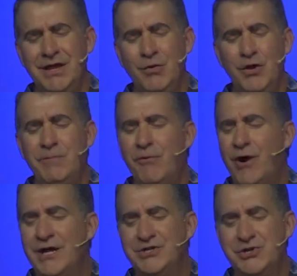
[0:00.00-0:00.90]
We
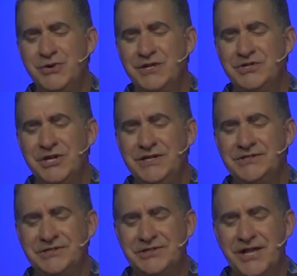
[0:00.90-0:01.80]
praise you in
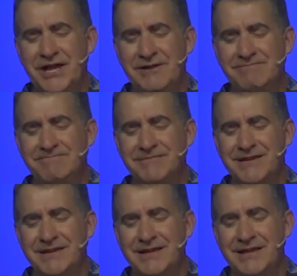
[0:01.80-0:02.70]
Jesus' name.
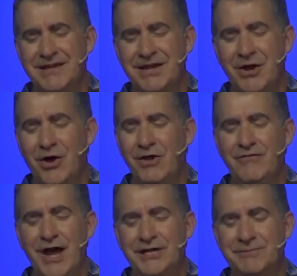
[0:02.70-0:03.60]
And all
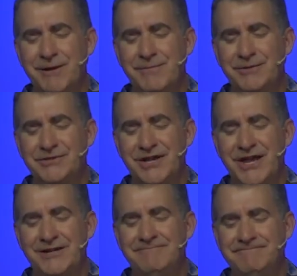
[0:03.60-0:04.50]
of God's people
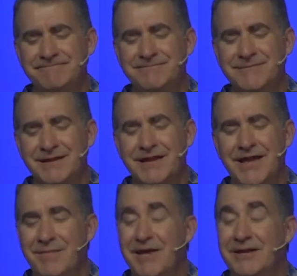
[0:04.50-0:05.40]
said,
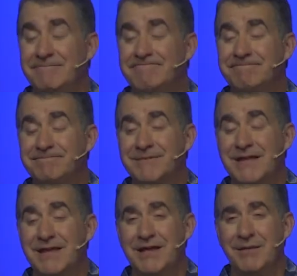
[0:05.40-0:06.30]
Amen.
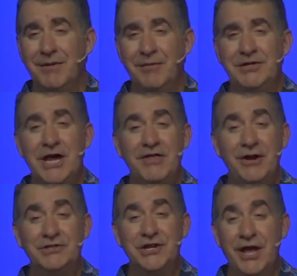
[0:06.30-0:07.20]
Let me tell you,
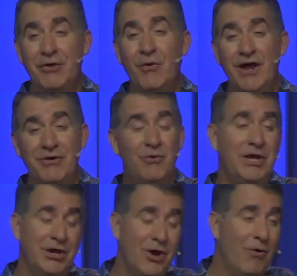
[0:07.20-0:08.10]
there's another way that we
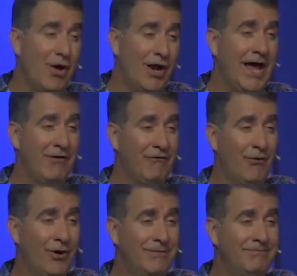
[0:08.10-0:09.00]
could go all out
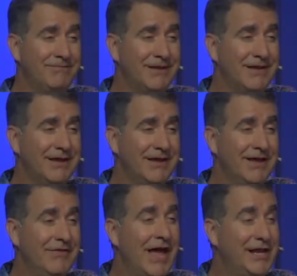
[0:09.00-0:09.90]
for Him,
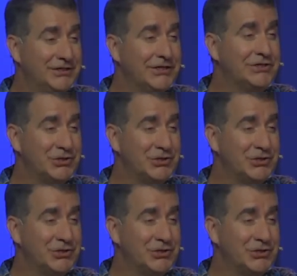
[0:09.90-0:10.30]
and that is in